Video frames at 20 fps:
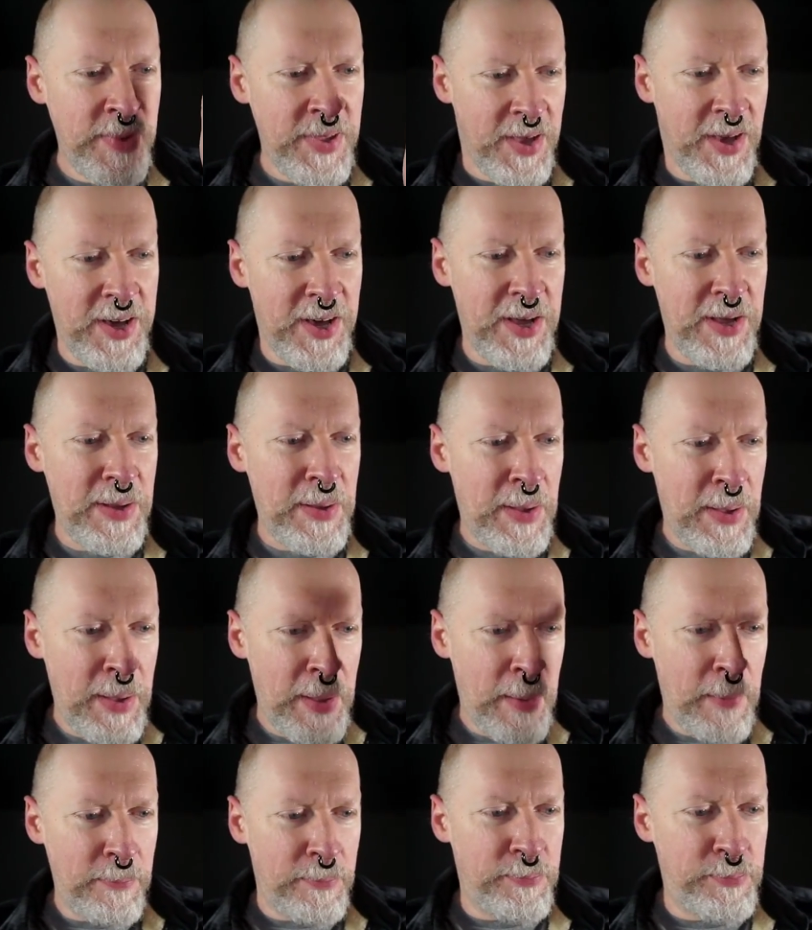uh,
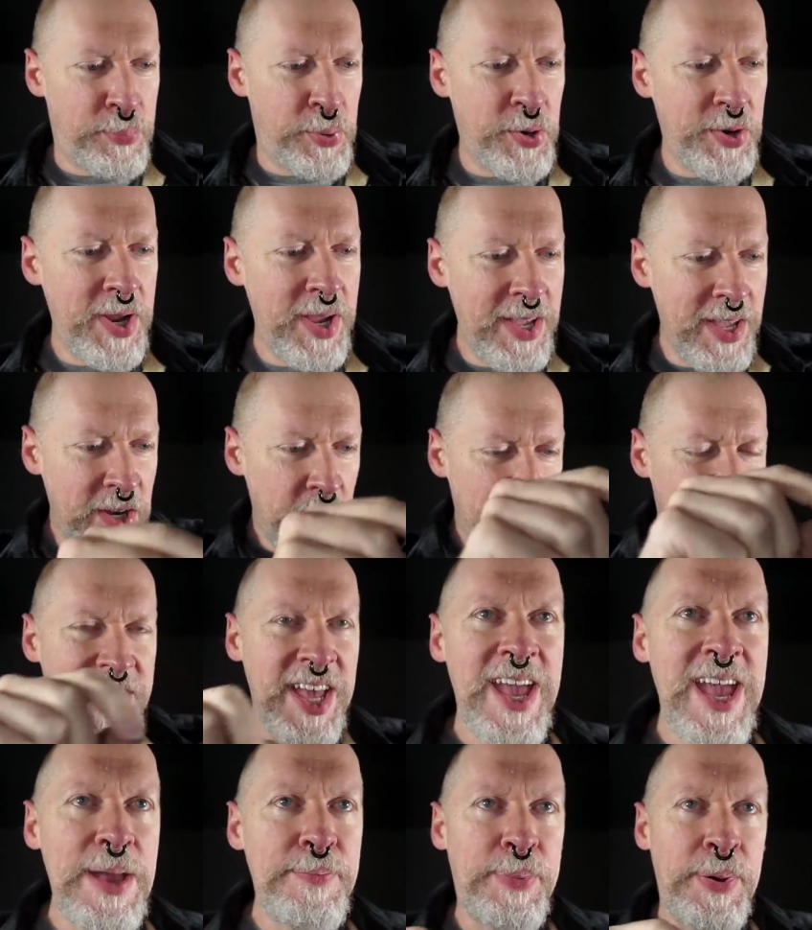putting you know
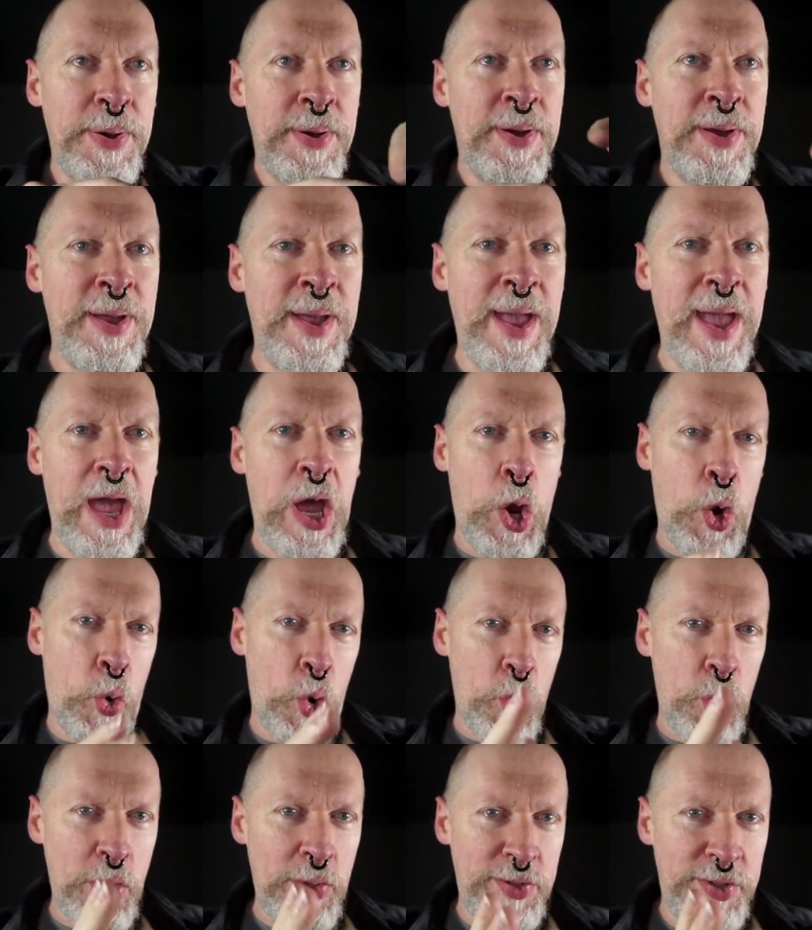tape
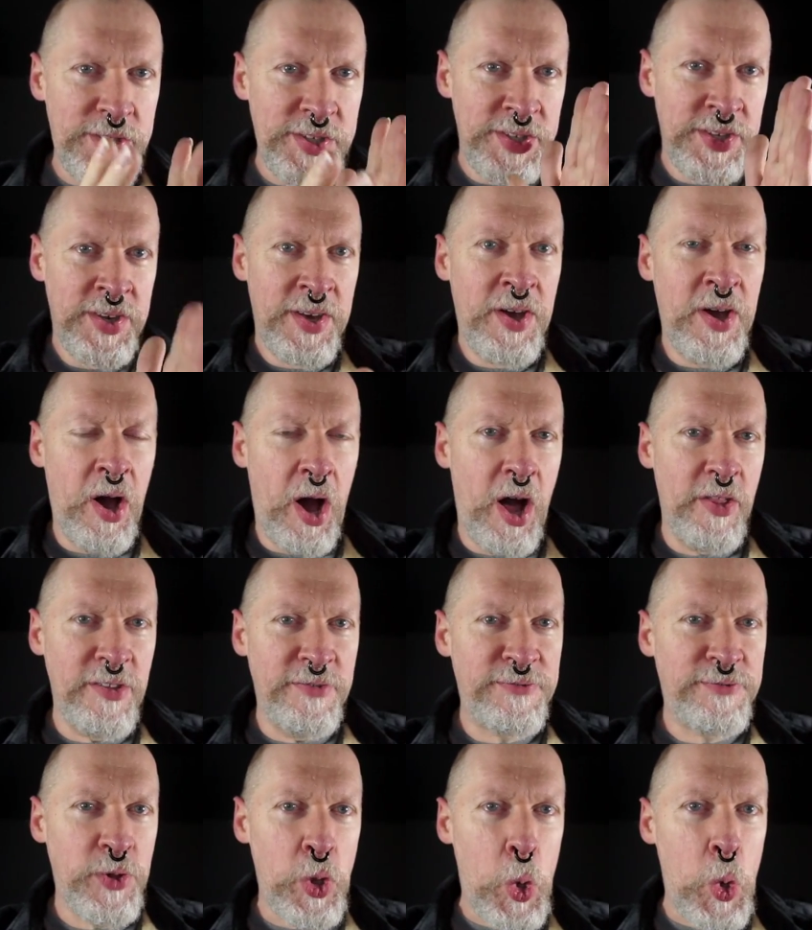arrows on the
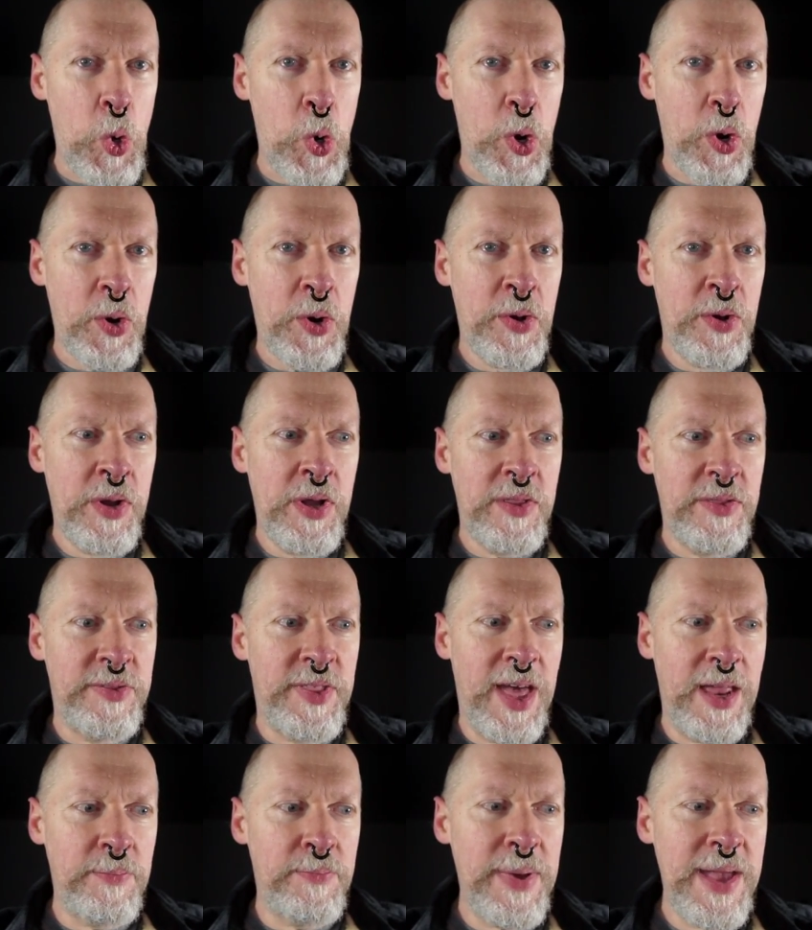floor
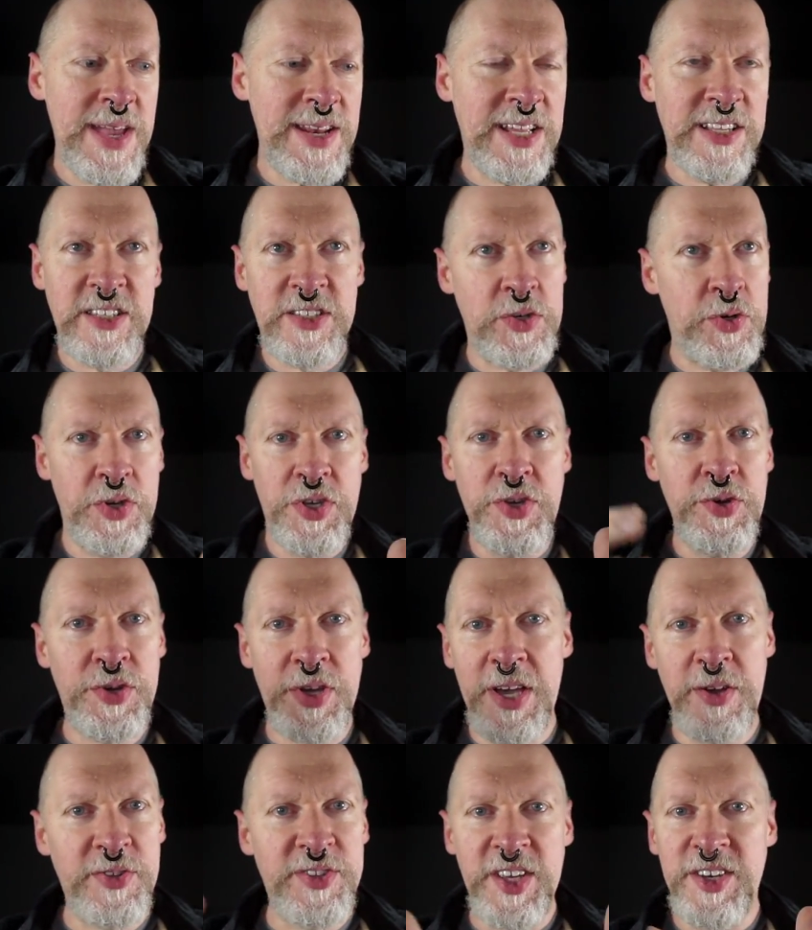that made it so you
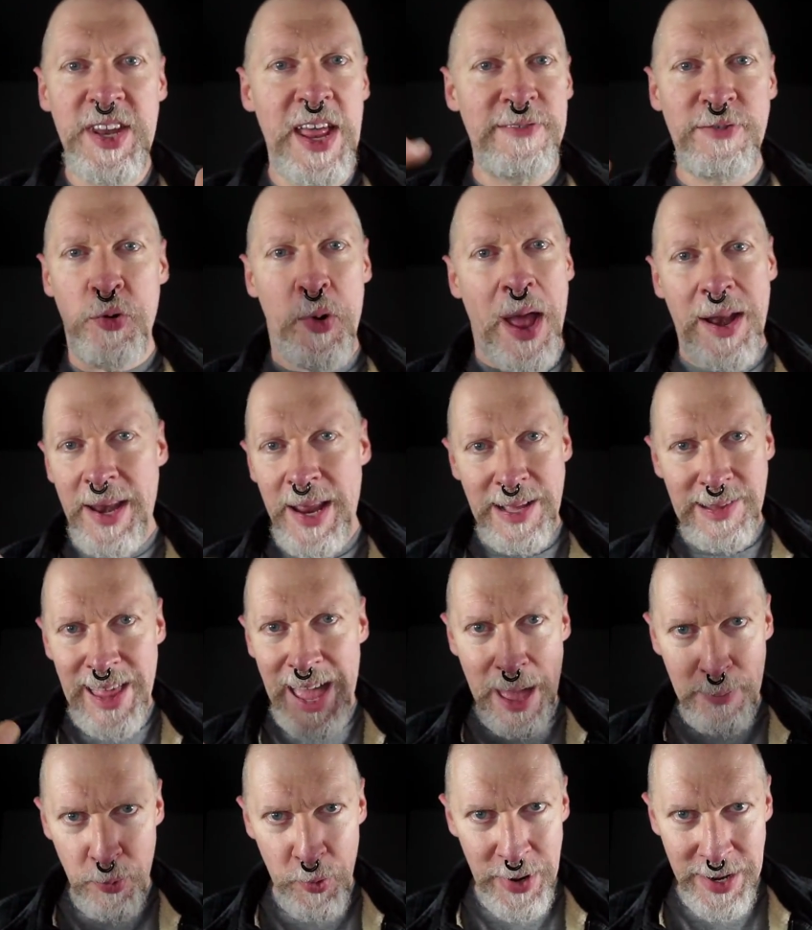it's a never-ending
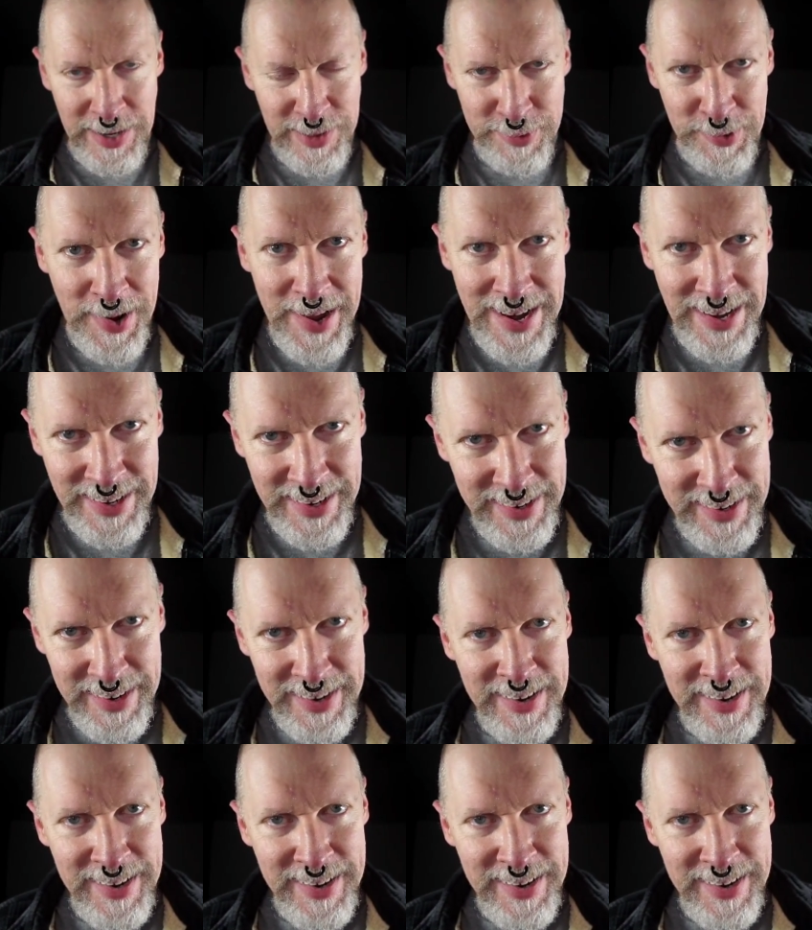labyrinth, right?